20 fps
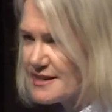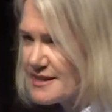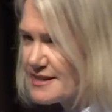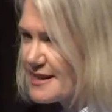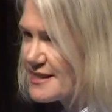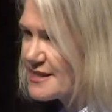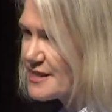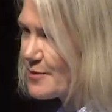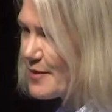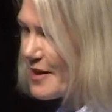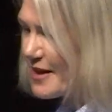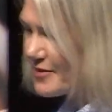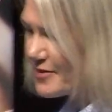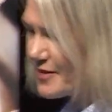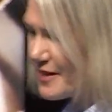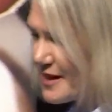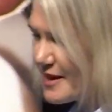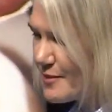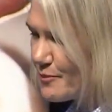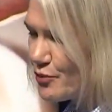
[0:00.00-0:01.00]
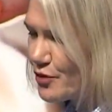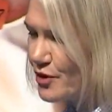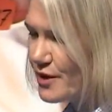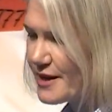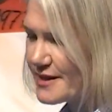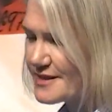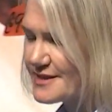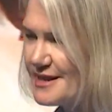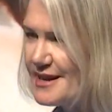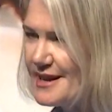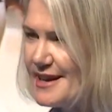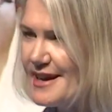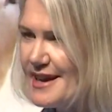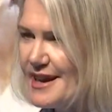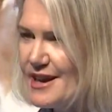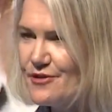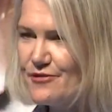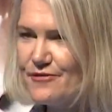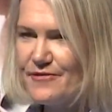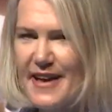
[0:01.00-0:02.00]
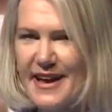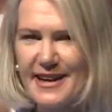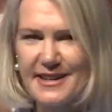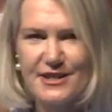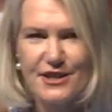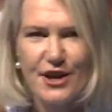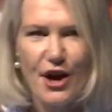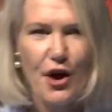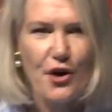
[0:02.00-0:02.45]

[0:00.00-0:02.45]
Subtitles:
says about their product. In fact,